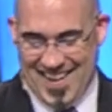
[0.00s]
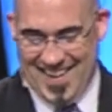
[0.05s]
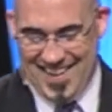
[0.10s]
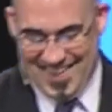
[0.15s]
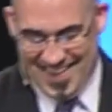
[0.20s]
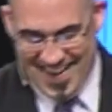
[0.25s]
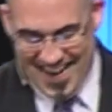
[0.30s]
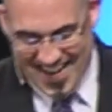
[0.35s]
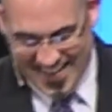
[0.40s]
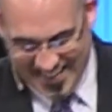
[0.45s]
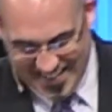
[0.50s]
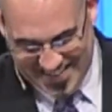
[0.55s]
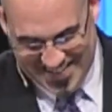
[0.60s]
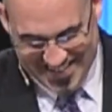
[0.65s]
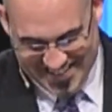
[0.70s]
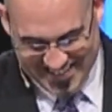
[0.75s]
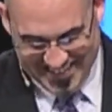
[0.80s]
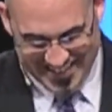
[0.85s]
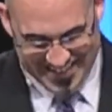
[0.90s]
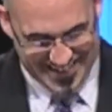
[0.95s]
right.
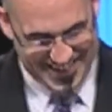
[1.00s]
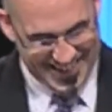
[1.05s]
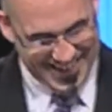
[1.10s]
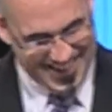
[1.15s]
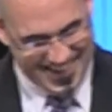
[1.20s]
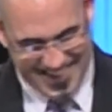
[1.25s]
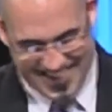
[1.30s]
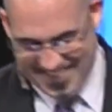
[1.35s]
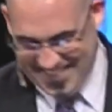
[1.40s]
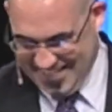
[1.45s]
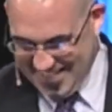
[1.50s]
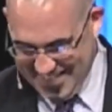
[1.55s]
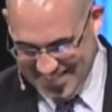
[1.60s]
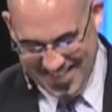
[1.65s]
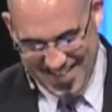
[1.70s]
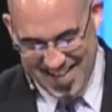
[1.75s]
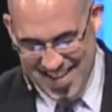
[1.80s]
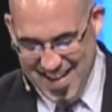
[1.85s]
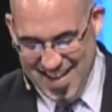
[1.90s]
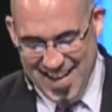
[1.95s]

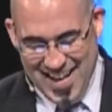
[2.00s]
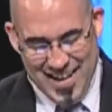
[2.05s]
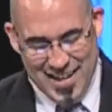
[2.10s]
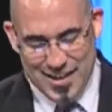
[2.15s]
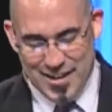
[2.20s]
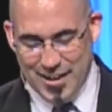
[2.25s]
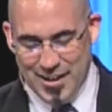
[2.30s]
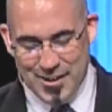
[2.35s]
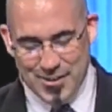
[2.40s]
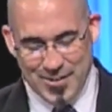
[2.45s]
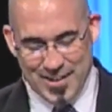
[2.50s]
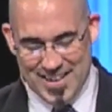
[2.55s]
Oh,